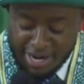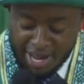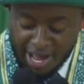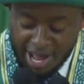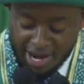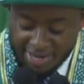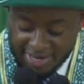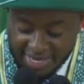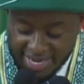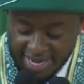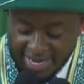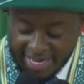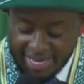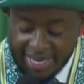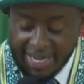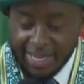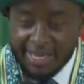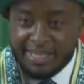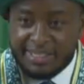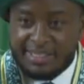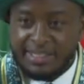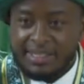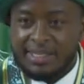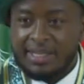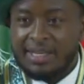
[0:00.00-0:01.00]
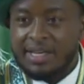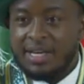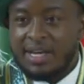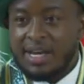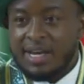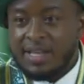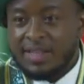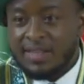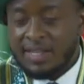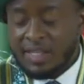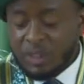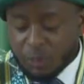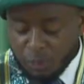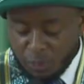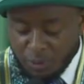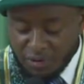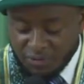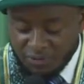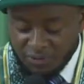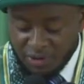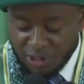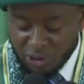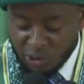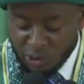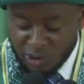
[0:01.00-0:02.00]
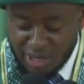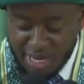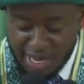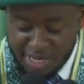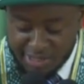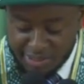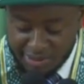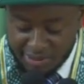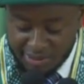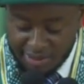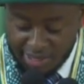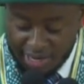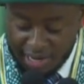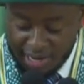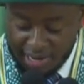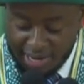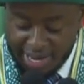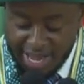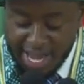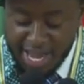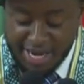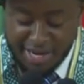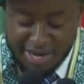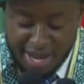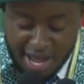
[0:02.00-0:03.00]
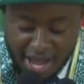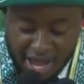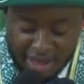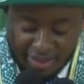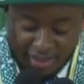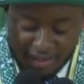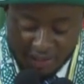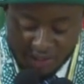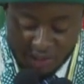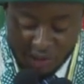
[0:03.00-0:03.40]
a decade, this profession has, and others